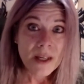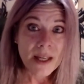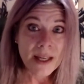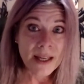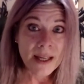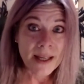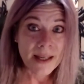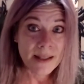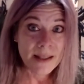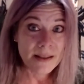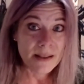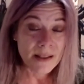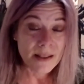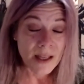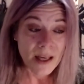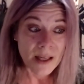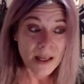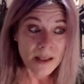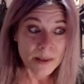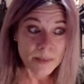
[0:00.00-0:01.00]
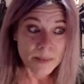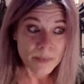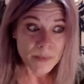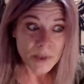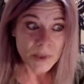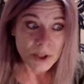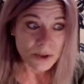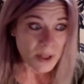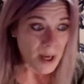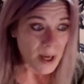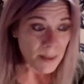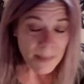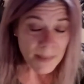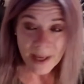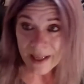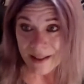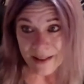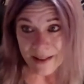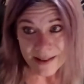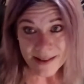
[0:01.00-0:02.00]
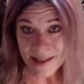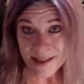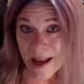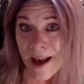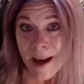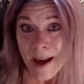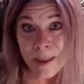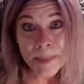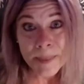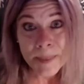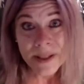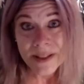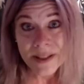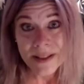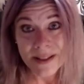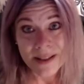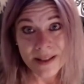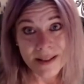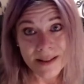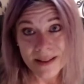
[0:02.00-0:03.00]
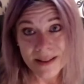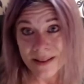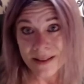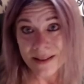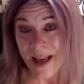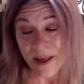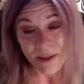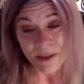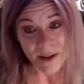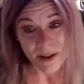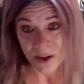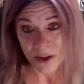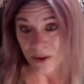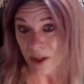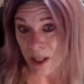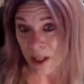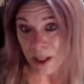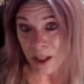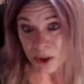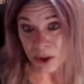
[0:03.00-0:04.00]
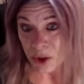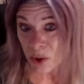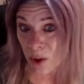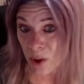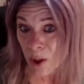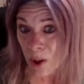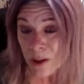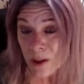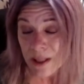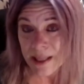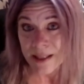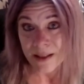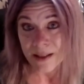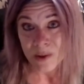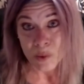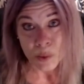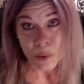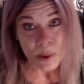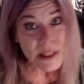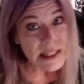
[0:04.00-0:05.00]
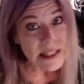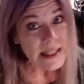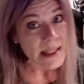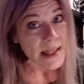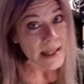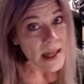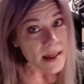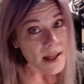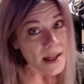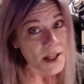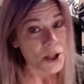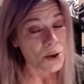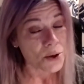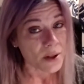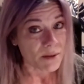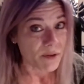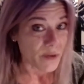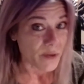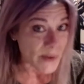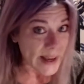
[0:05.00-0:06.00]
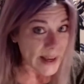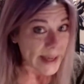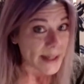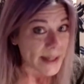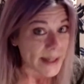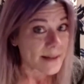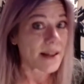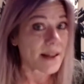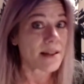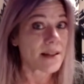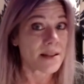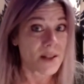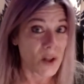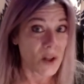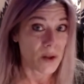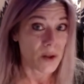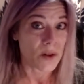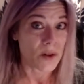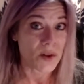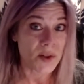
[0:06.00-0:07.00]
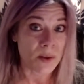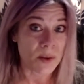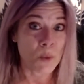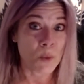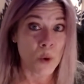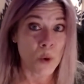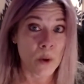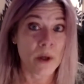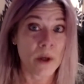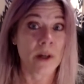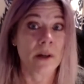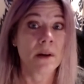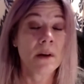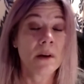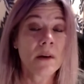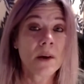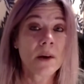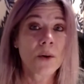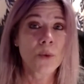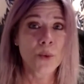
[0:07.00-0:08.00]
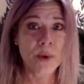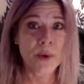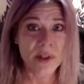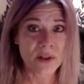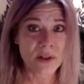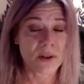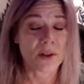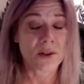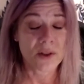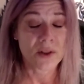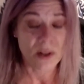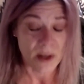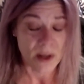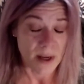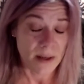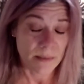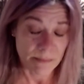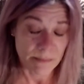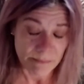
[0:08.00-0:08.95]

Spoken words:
And you're not making this up. This is nothing you can control, and it's really nothing you can fix until there's some more research done.